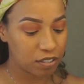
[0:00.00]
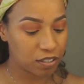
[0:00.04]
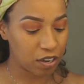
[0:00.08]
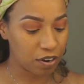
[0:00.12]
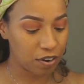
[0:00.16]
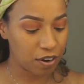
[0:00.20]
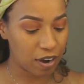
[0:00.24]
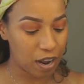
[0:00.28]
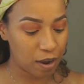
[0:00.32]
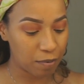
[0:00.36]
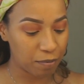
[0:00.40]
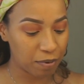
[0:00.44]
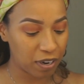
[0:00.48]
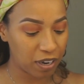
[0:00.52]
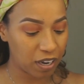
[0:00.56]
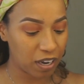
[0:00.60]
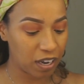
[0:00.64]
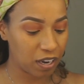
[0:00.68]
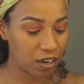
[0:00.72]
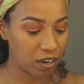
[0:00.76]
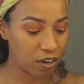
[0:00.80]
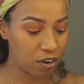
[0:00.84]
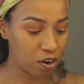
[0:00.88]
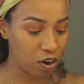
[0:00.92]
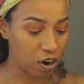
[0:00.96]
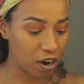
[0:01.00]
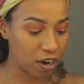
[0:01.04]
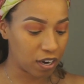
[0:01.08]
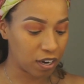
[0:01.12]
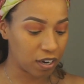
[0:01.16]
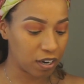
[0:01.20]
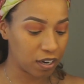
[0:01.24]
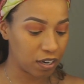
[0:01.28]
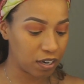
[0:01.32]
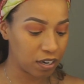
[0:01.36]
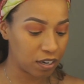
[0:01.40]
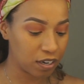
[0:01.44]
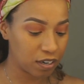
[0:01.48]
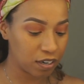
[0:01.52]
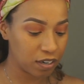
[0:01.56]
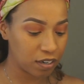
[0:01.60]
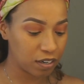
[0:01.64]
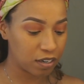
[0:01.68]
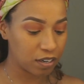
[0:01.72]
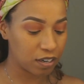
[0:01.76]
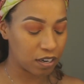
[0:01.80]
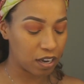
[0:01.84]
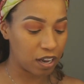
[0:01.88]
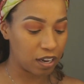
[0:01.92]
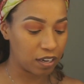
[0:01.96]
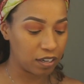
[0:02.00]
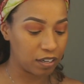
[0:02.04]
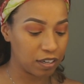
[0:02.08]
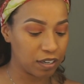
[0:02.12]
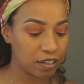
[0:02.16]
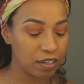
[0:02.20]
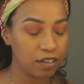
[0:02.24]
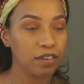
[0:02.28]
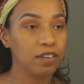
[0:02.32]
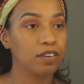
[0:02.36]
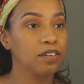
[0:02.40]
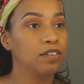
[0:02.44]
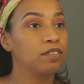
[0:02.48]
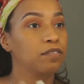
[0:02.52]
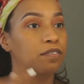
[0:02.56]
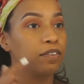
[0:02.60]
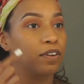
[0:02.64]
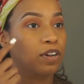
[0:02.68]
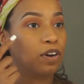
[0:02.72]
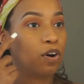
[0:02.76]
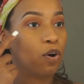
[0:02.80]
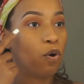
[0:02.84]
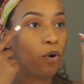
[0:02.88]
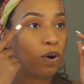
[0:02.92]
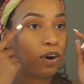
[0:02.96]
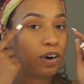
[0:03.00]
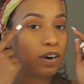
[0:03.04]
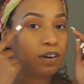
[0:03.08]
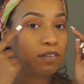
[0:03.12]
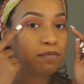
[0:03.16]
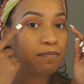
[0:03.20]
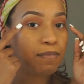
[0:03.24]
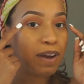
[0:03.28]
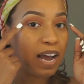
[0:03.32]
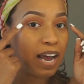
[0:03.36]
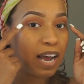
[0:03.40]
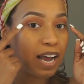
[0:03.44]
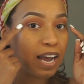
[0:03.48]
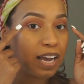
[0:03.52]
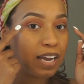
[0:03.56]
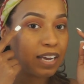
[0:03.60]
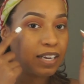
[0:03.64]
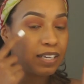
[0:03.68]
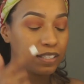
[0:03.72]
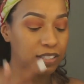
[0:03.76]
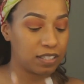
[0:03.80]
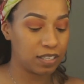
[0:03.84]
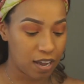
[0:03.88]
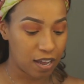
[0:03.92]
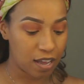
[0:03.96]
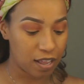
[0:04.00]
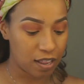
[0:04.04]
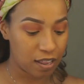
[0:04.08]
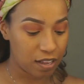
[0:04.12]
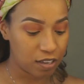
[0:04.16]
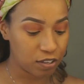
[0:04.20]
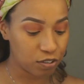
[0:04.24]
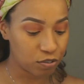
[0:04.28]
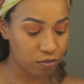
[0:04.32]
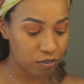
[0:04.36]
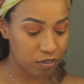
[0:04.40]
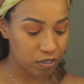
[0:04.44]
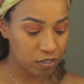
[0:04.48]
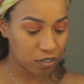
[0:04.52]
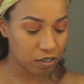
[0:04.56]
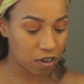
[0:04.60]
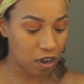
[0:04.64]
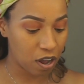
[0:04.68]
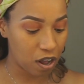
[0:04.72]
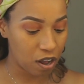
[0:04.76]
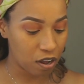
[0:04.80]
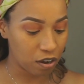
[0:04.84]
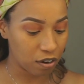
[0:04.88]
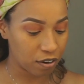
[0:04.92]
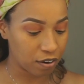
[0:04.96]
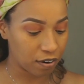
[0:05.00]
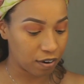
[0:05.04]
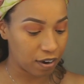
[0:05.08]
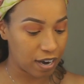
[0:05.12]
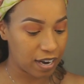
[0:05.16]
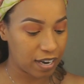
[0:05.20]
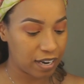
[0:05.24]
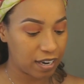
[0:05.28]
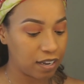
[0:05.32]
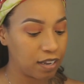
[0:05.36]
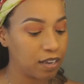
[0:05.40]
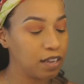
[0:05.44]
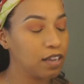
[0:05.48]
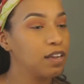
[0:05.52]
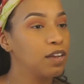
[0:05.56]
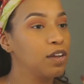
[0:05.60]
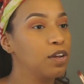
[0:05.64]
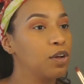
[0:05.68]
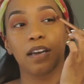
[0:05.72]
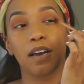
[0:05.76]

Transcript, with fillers: So now I'm gonna get a darker color for the corner of my eyes. And this one is called Credit.